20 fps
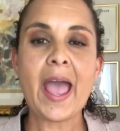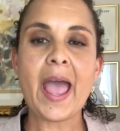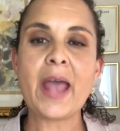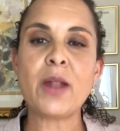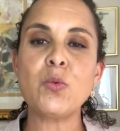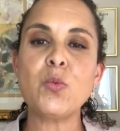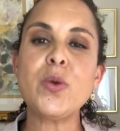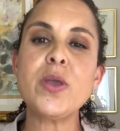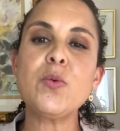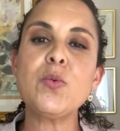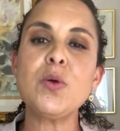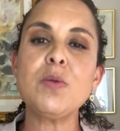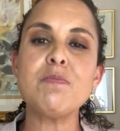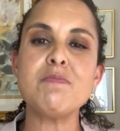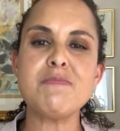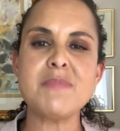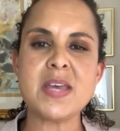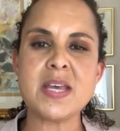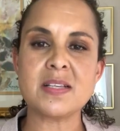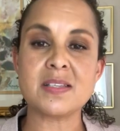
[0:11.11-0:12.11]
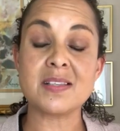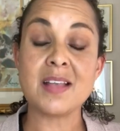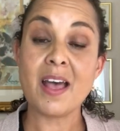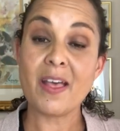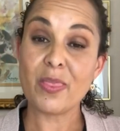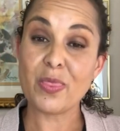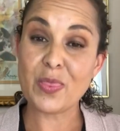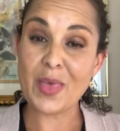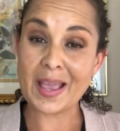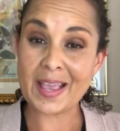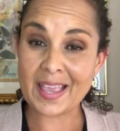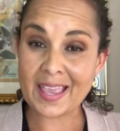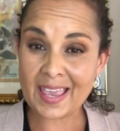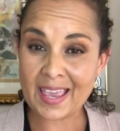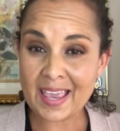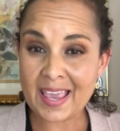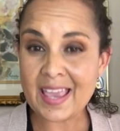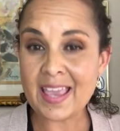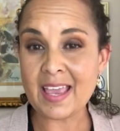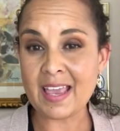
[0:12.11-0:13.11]
and we will miss the
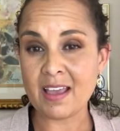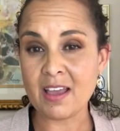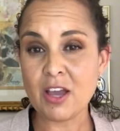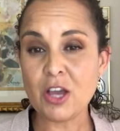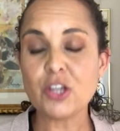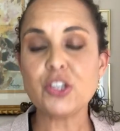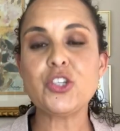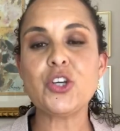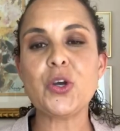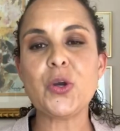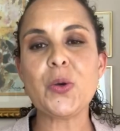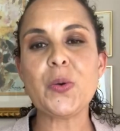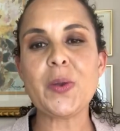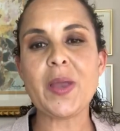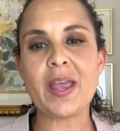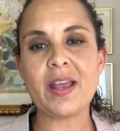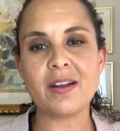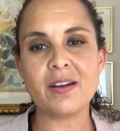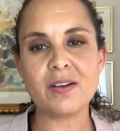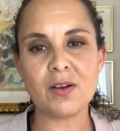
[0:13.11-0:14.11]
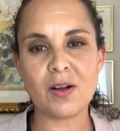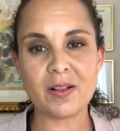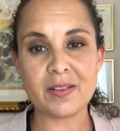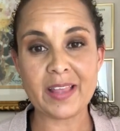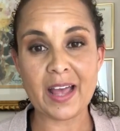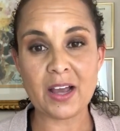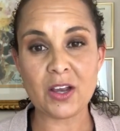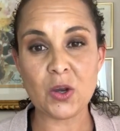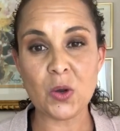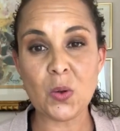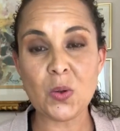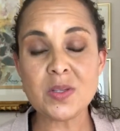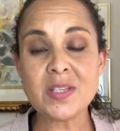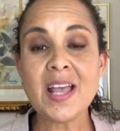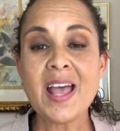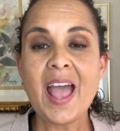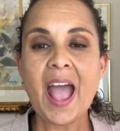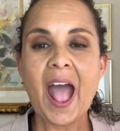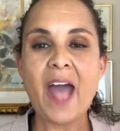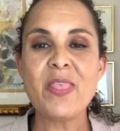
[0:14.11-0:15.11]
key to creating all that goals,
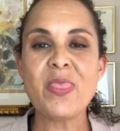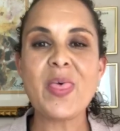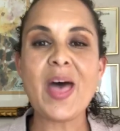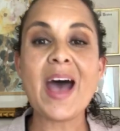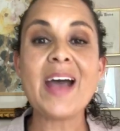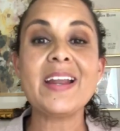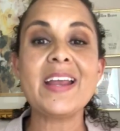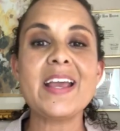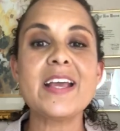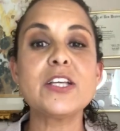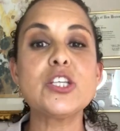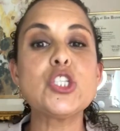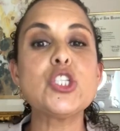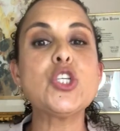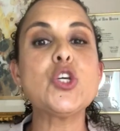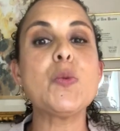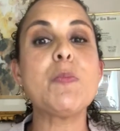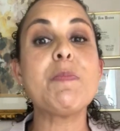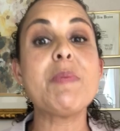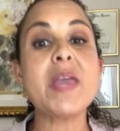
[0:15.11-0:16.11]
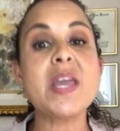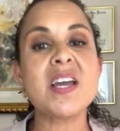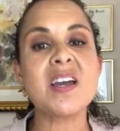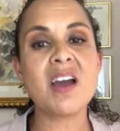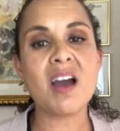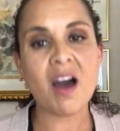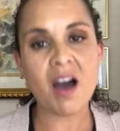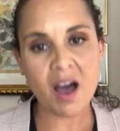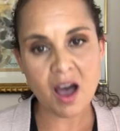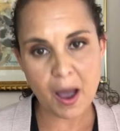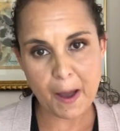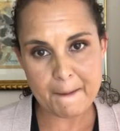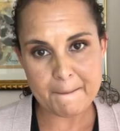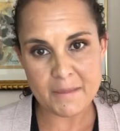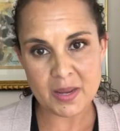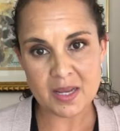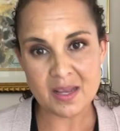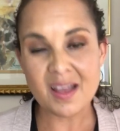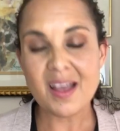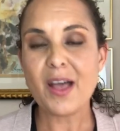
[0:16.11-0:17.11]
and that is to
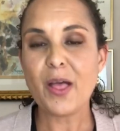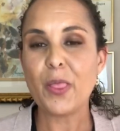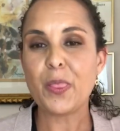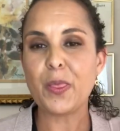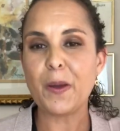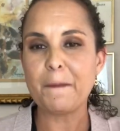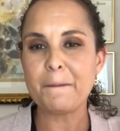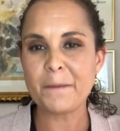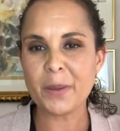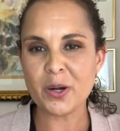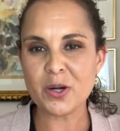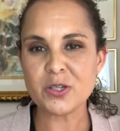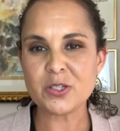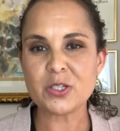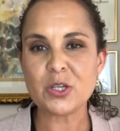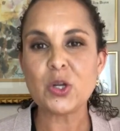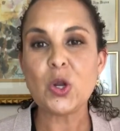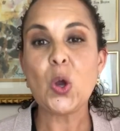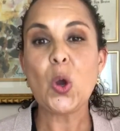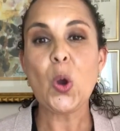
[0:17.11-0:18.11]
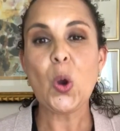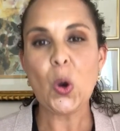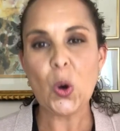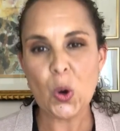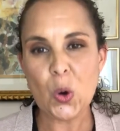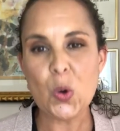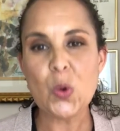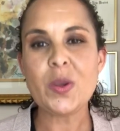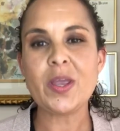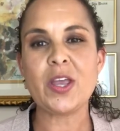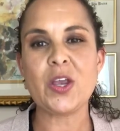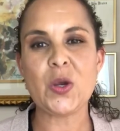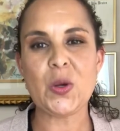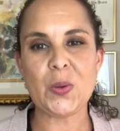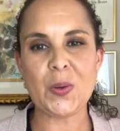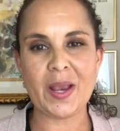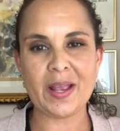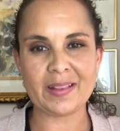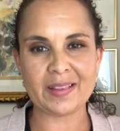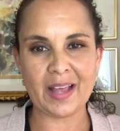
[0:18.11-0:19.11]
become the person who can
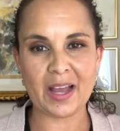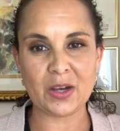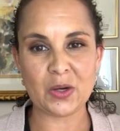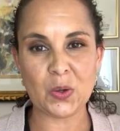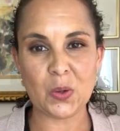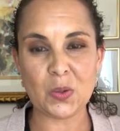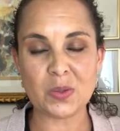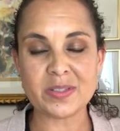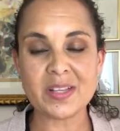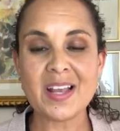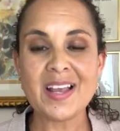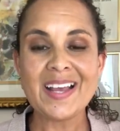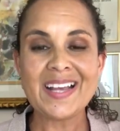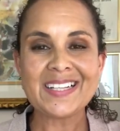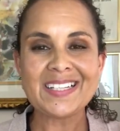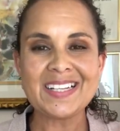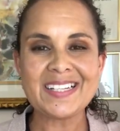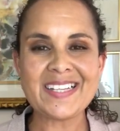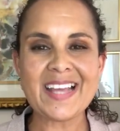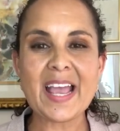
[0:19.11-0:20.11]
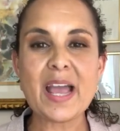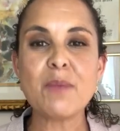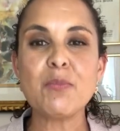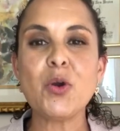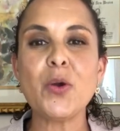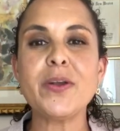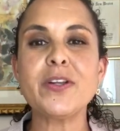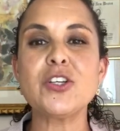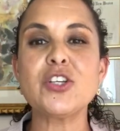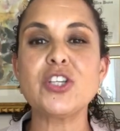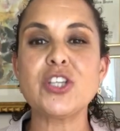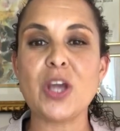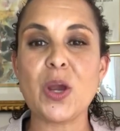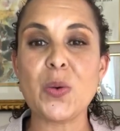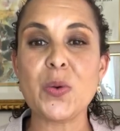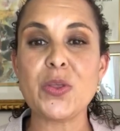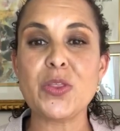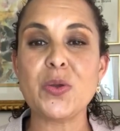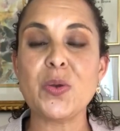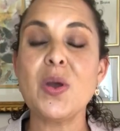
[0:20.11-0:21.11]
create that goals. Today I'm going to share
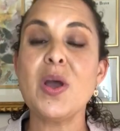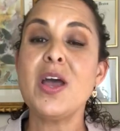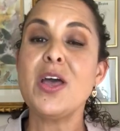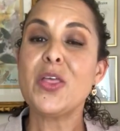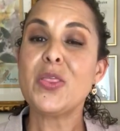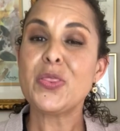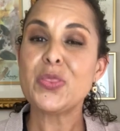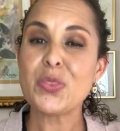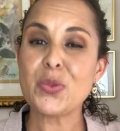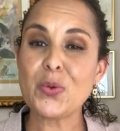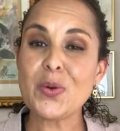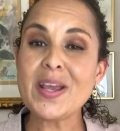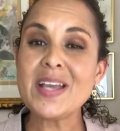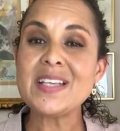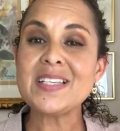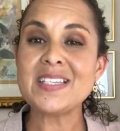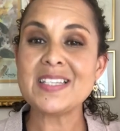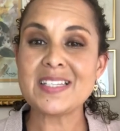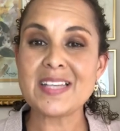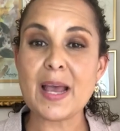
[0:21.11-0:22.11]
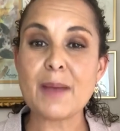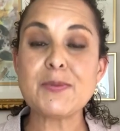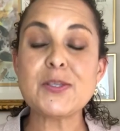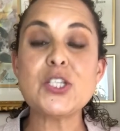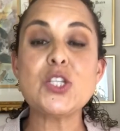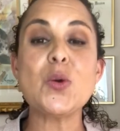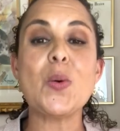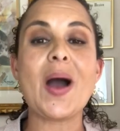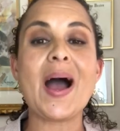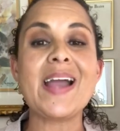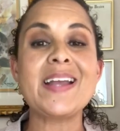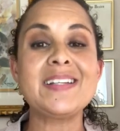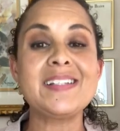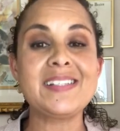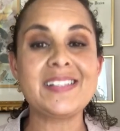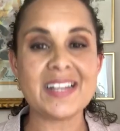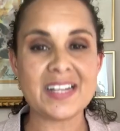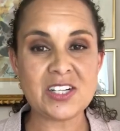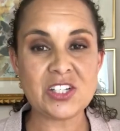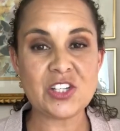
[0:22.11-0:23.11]
with you 3 steps to
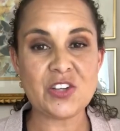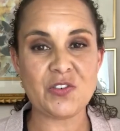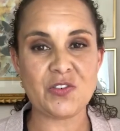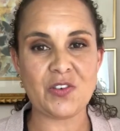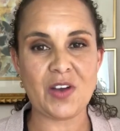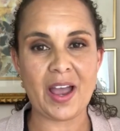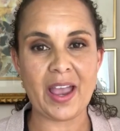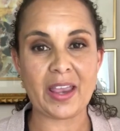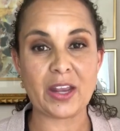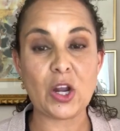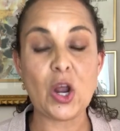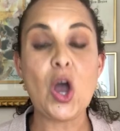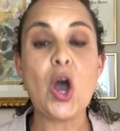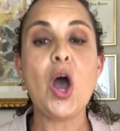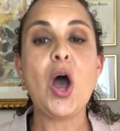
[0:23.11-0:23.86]
identifying